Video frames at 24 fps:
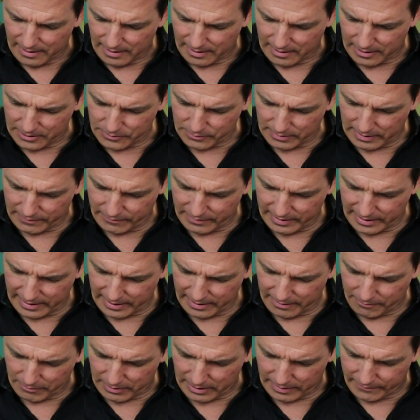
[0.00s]
because whenever
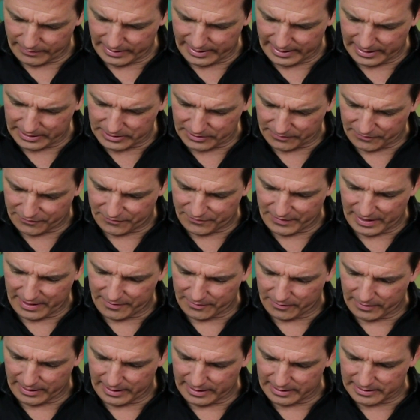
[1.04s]
they, whenever he gets a
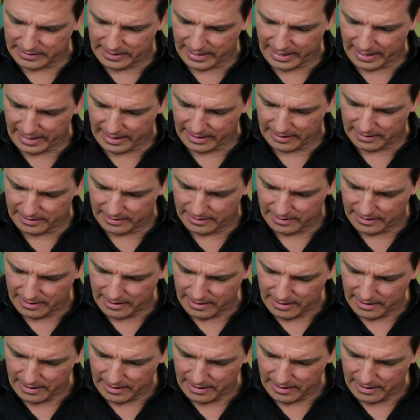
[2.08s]
feather in his hand,